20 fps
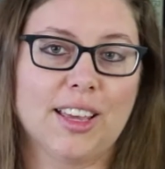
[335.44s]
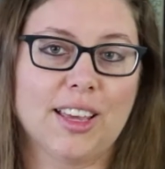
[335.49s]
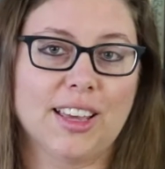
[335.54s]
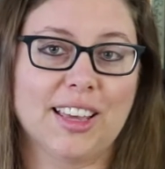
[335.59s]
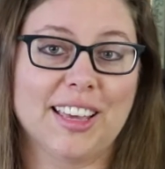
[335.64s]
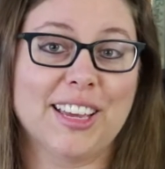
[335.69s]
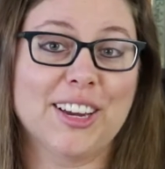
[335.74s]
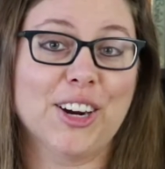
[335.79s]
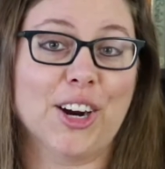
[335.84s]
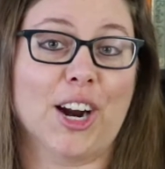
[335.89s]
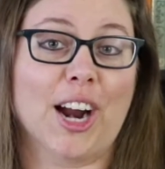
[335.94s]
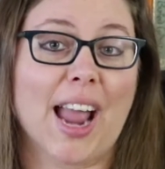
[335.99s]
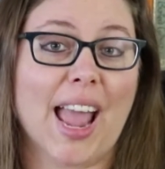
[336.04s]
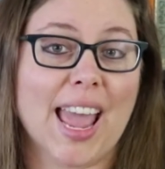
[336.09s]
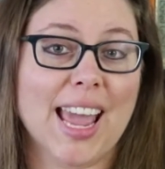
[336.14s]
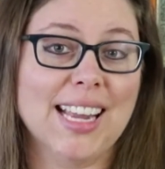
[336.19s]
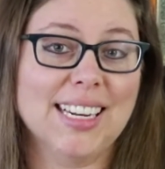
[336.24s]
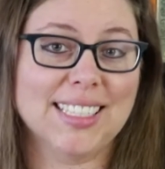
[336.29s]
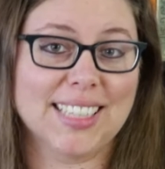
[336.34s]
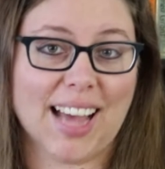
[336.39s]
Here are
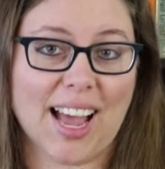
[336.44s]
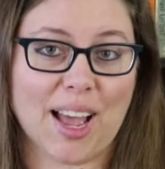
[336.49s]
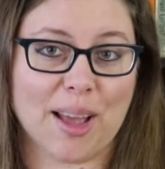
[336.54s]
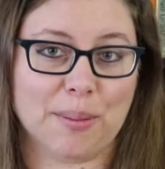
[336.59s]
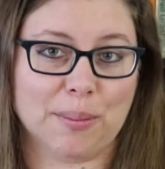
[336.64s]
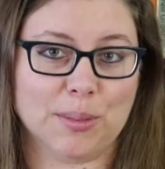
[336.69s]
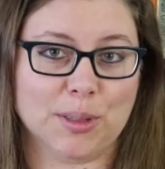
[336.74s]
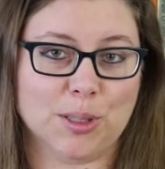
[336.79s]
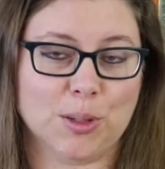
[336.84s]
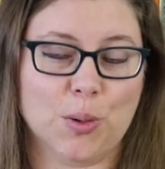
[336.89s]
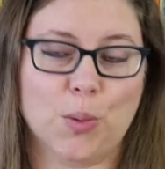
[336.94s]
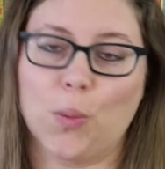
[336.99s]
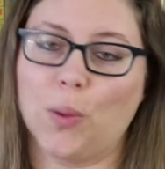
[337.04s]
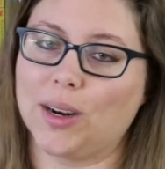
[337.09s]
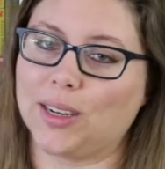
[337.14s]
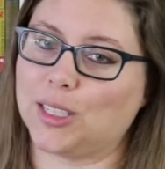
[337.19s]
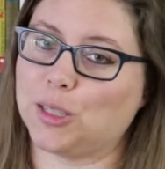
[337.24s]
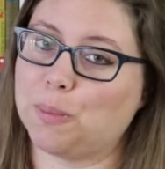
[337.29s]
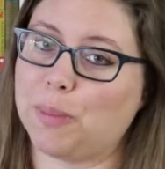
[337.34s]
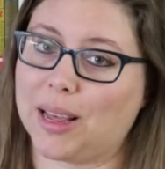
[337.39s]
8 times when
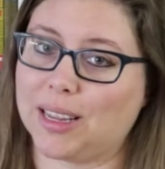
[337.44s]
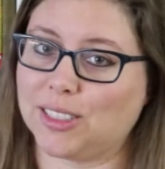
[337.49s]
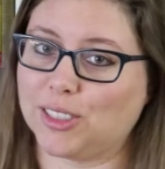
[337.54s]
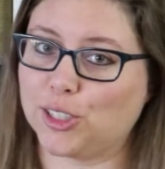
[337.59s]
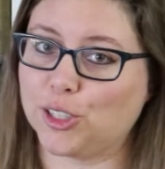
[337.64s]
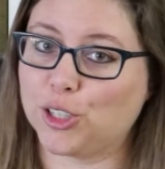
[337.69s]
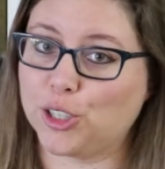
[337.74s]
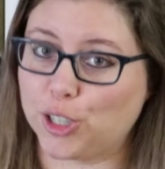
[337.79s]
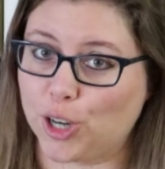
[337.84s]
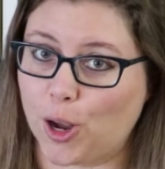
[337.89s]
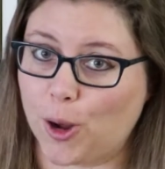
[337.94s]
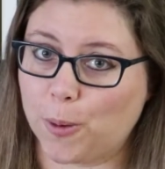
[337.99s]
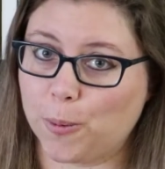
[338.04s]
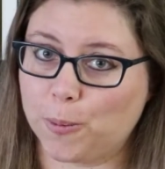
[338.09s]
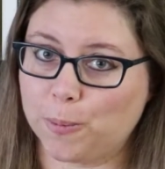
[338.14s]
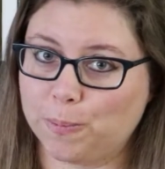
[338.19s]
it's best to show.